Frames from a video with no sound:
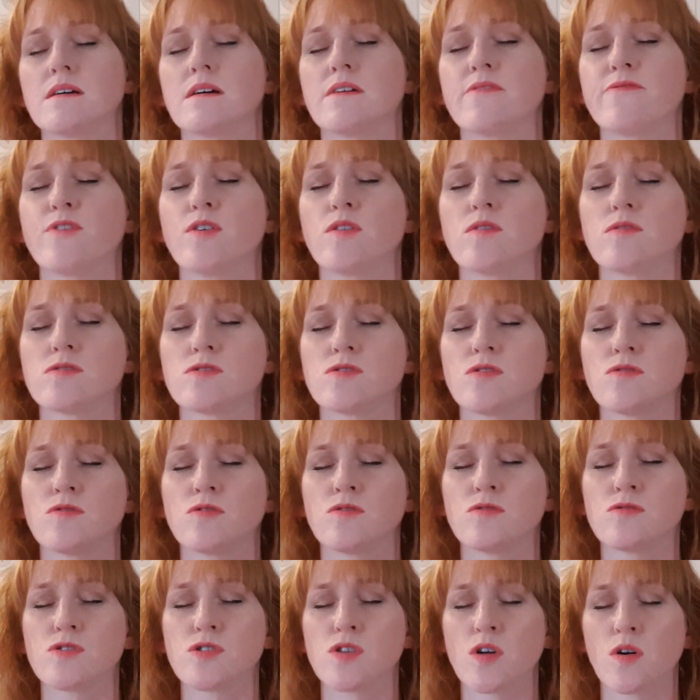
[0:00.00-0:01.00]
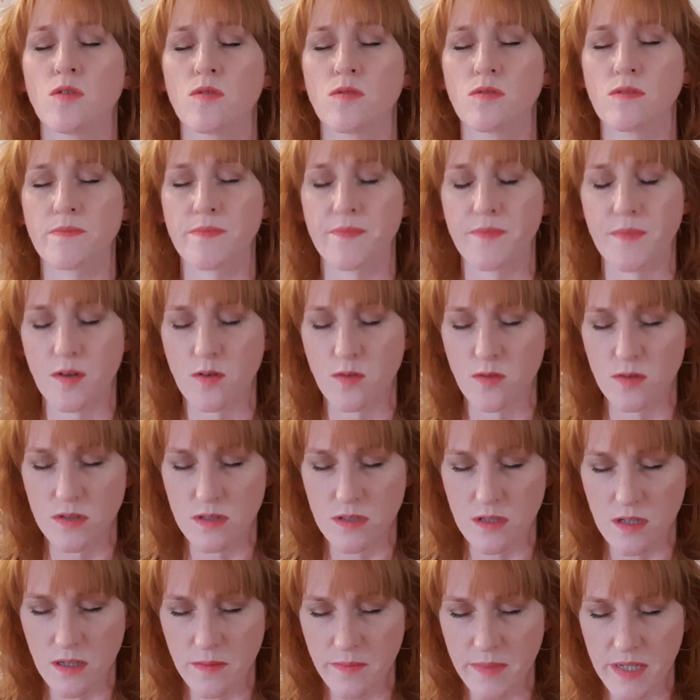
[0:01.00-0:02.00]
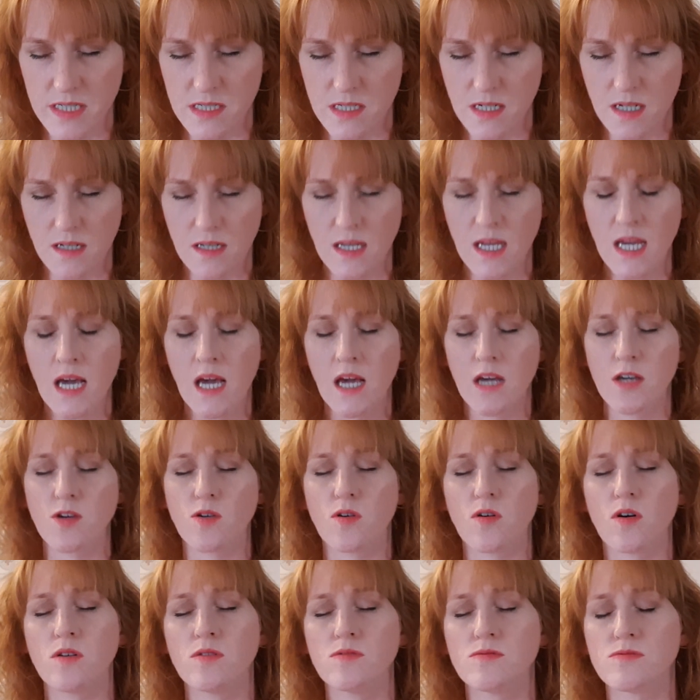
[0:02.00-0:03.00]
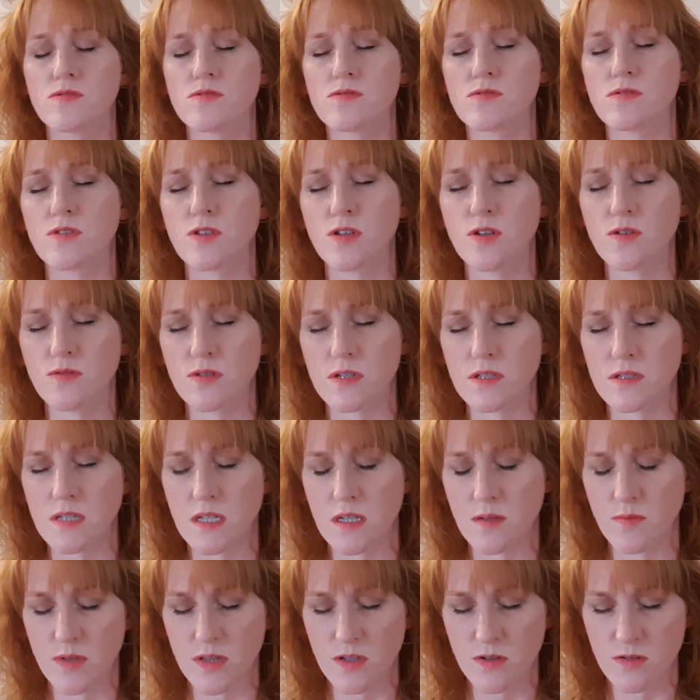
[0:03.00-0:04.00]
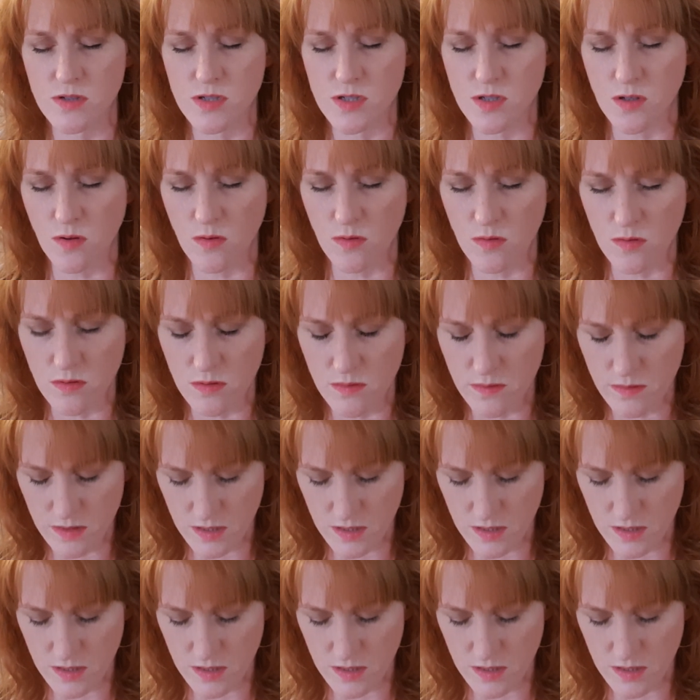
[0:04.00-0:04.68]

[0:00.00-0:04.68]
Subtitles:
Focus on your soul. Your own unity with your soul.